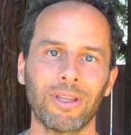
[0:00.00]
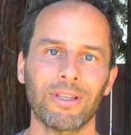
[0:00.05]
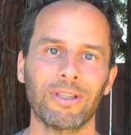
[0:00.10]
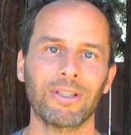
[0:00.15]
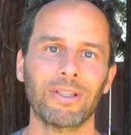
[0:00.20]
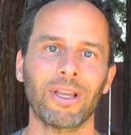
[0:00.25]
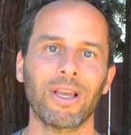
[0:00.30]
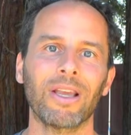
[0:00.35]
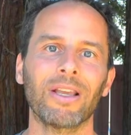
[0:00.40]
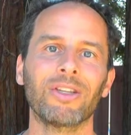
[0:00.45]

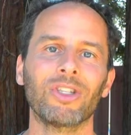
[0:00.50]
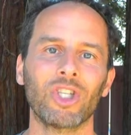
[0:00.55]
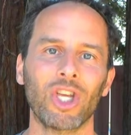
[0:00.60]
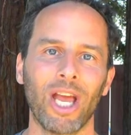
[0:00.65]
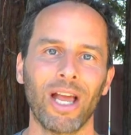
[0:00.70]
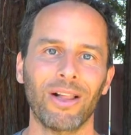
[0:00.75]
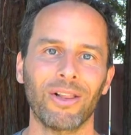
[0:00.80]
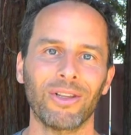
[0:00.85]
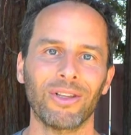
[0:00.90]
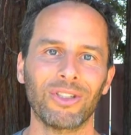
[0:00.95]
this
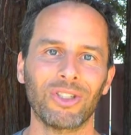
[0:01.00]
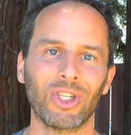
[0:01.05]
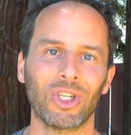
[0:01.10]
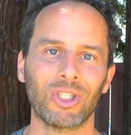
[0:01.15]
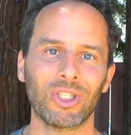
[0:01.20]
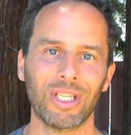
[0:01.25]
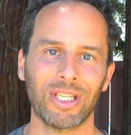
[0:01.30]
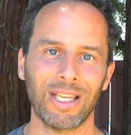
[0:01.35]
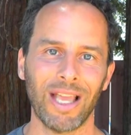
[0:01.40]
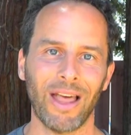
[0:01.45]
challenge
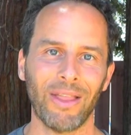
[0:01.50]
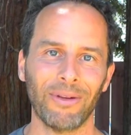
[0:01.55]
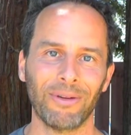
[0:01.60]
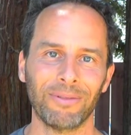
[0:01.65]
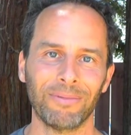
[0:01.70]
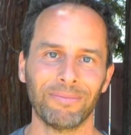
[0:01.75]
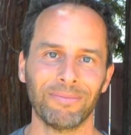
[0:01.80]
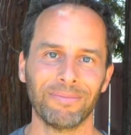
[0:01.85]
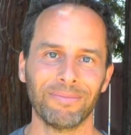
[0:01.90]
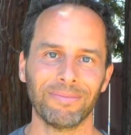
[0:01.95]
together.